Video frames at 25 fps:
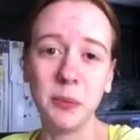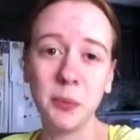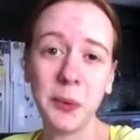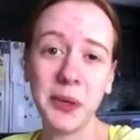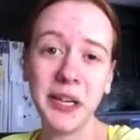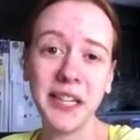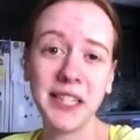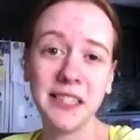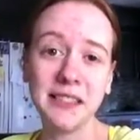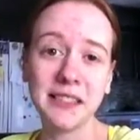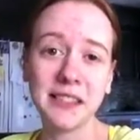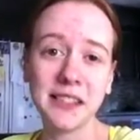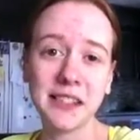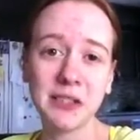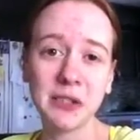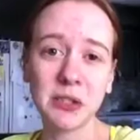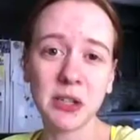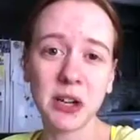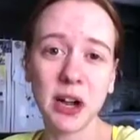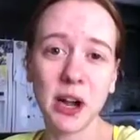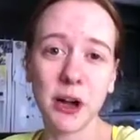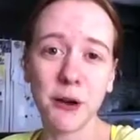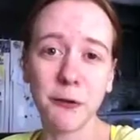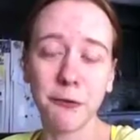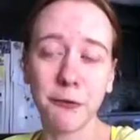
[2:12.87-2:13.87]
weight
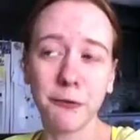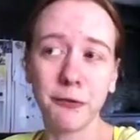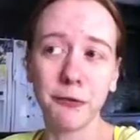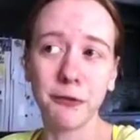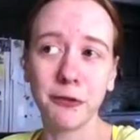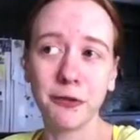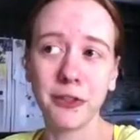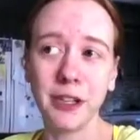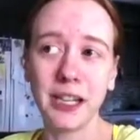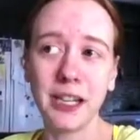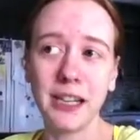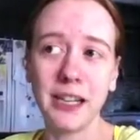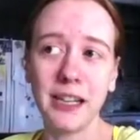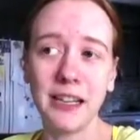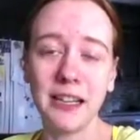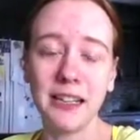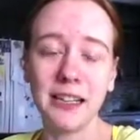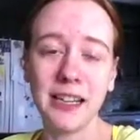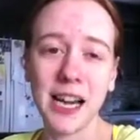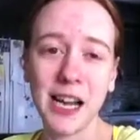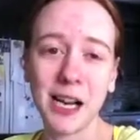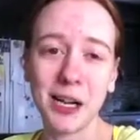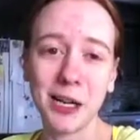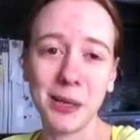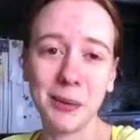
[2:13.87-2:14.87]
stuff,
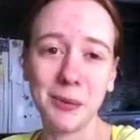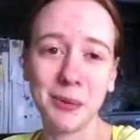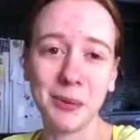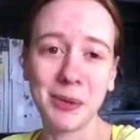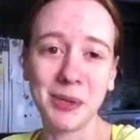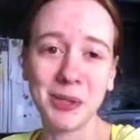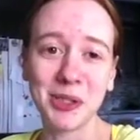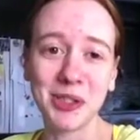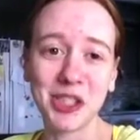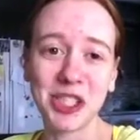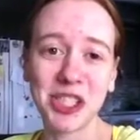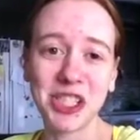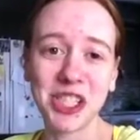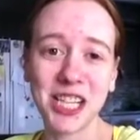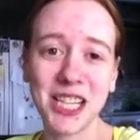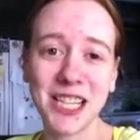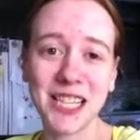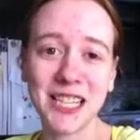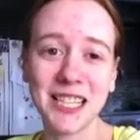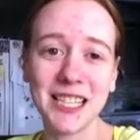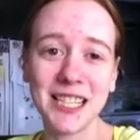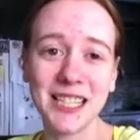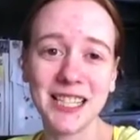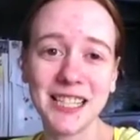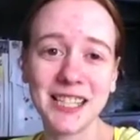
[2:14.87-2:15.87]
and now I'm all
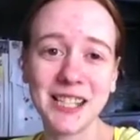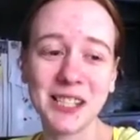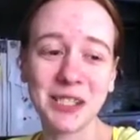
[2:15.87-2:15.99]
shaky.